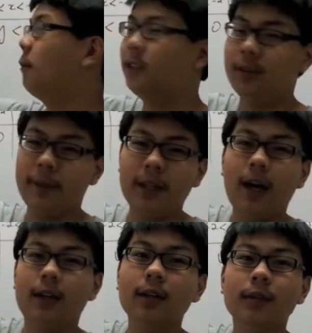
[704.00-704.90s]
which is a bit
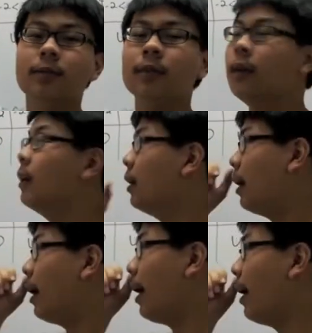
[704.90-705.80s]
harder.
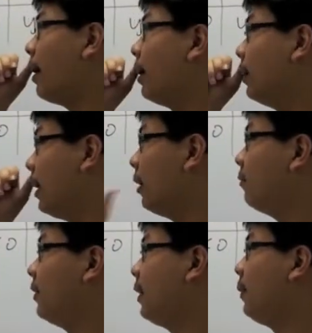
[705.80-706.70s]
And then the
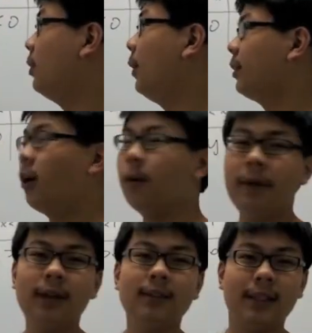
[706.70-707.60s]
first thing we do
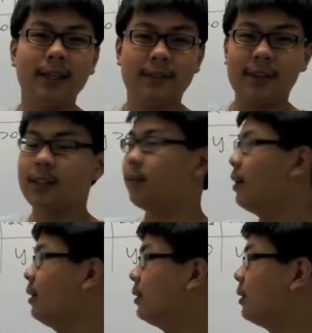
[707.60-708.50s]
is
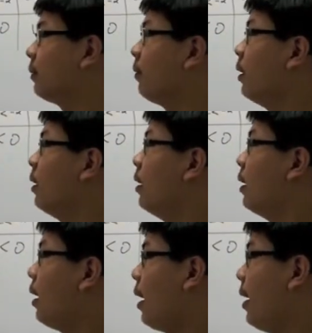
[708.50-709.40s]
factorize.
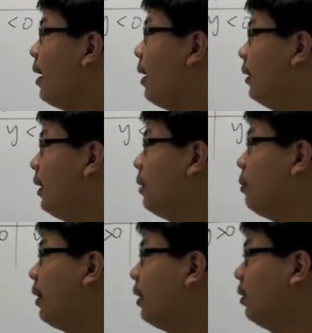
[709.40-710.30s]
And then we
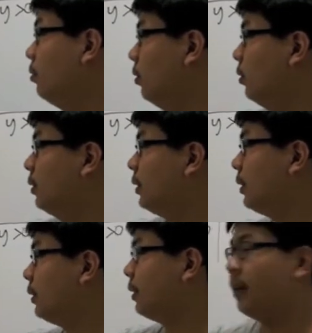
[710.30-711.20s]
get the roots.
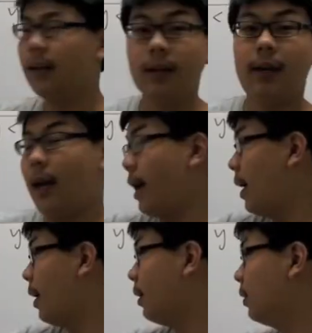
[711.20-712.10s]

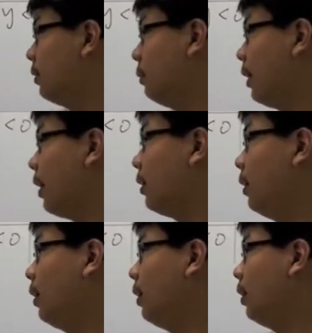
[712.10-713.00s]
And we get
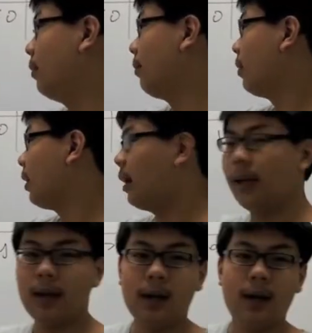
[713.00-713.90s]
the
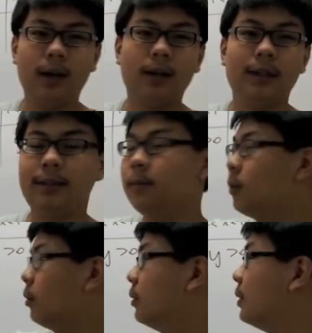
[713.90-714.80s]

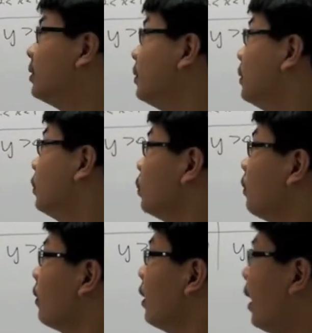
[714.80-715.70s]
asymptotes.
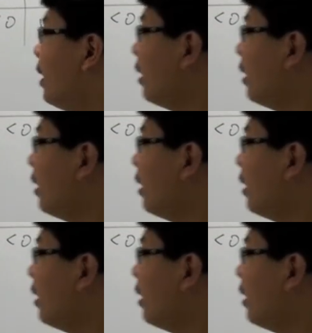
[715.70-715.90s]
And then